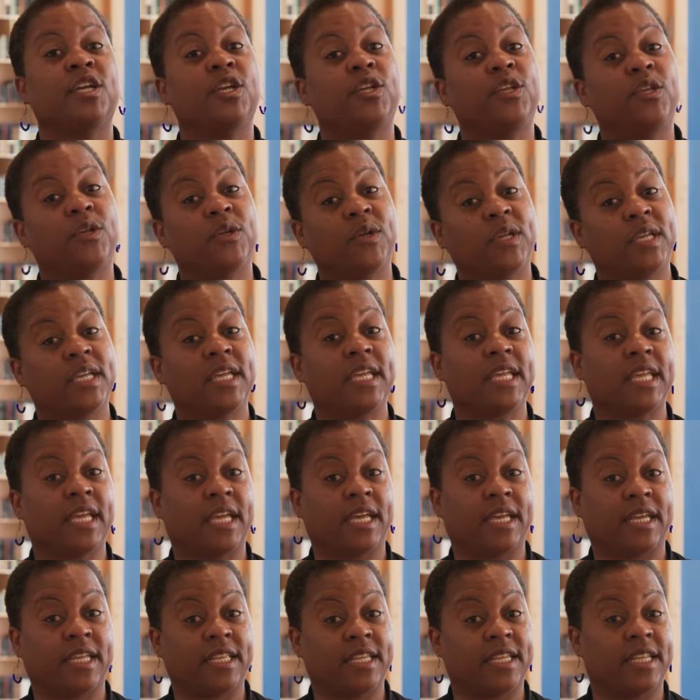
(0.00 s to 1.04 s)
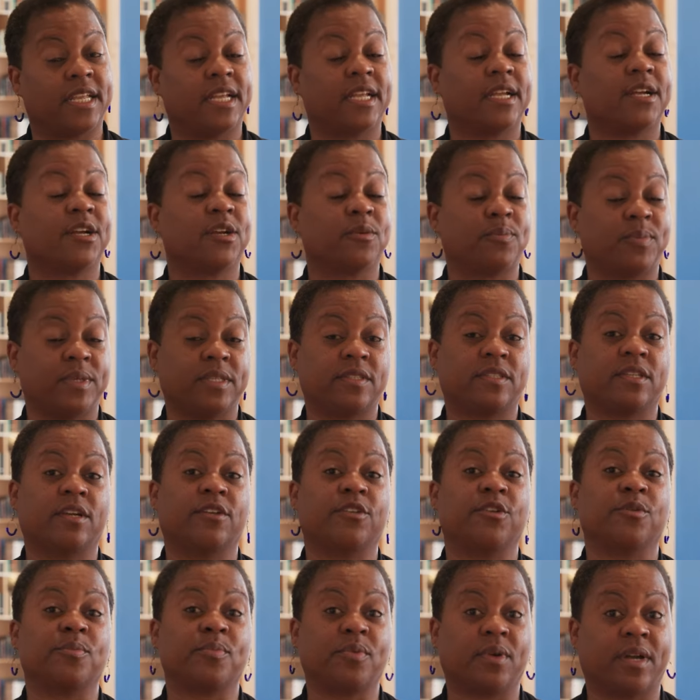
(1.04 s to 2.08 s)
you can get herpes
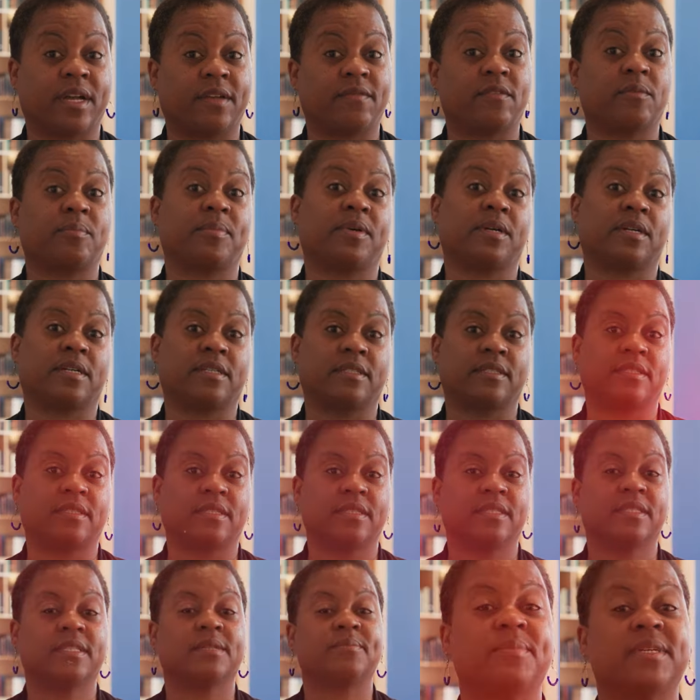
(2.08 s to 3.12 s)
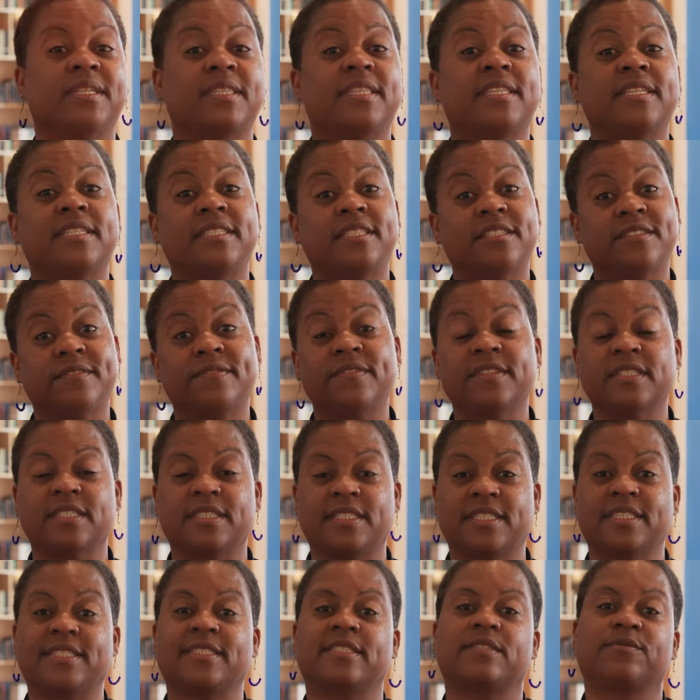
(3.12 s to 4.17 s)
on your private parts. But the
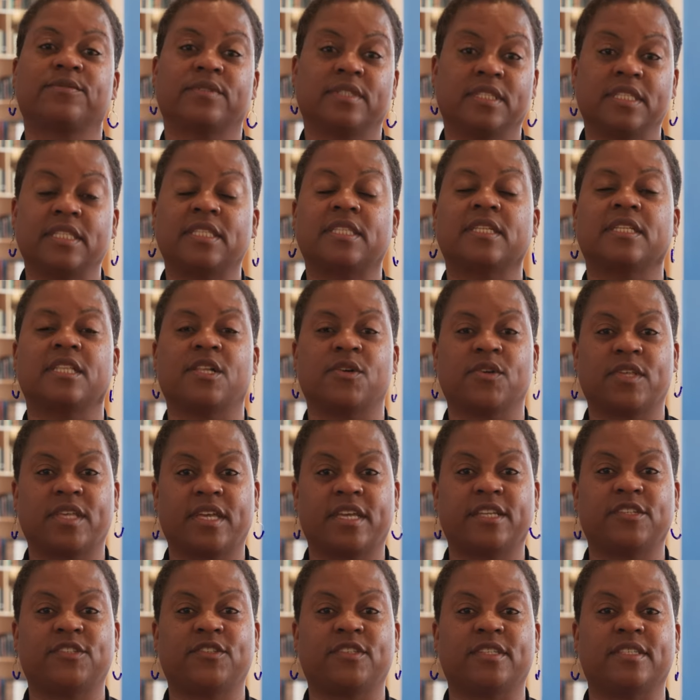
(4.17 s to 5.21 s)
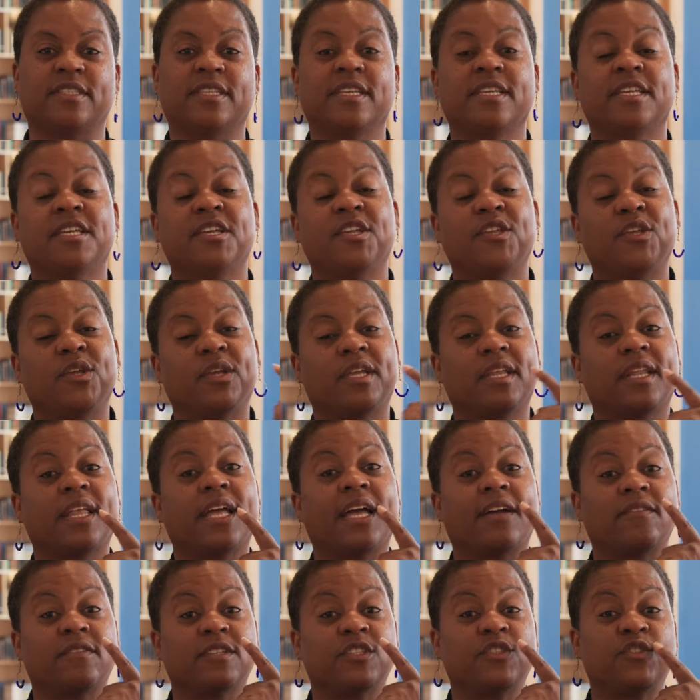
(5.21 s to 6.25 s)
difference is really the location. You can
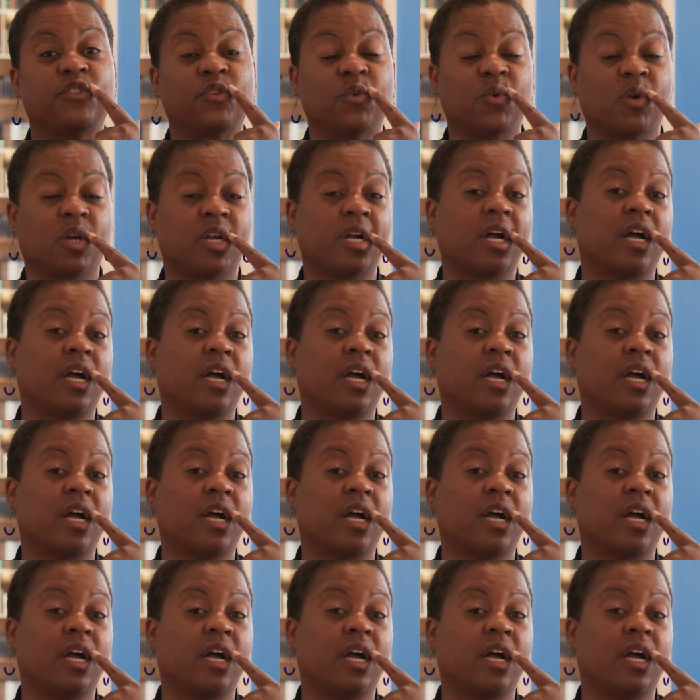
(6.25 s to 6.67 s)
have a sore